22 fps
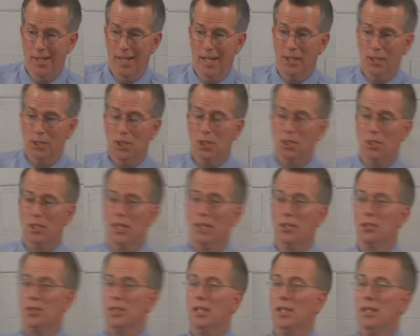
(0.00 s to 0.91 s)
And she
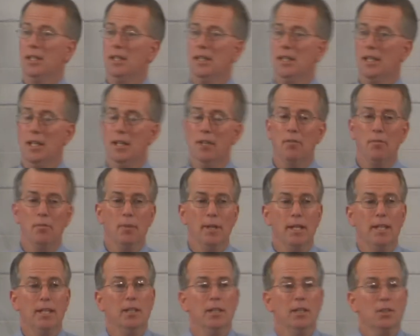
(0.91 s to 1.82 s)
says, Give
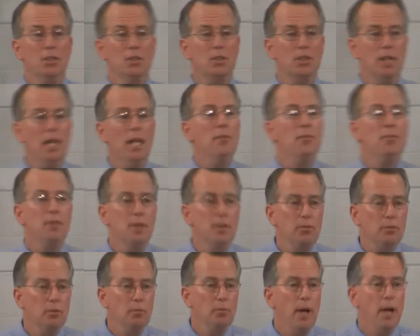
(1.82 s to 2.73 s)
me safety
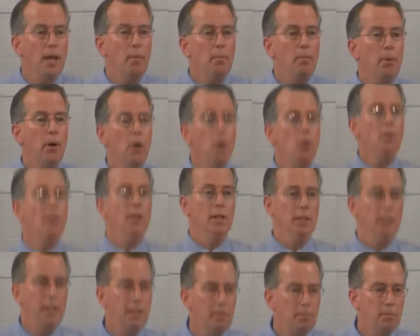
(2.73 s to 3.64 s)
from my
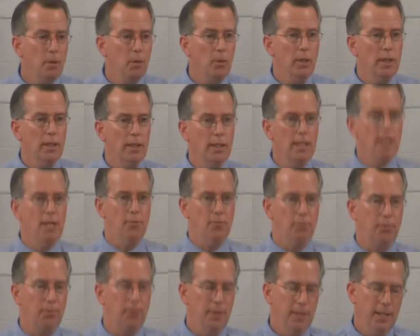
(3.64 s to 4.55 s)
opponent, give me
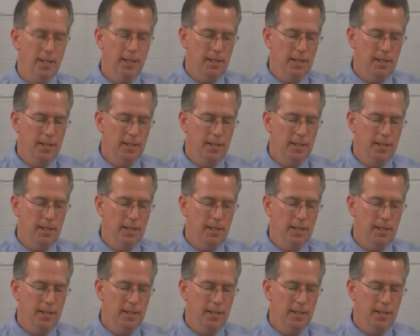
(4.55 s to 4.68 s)
relief.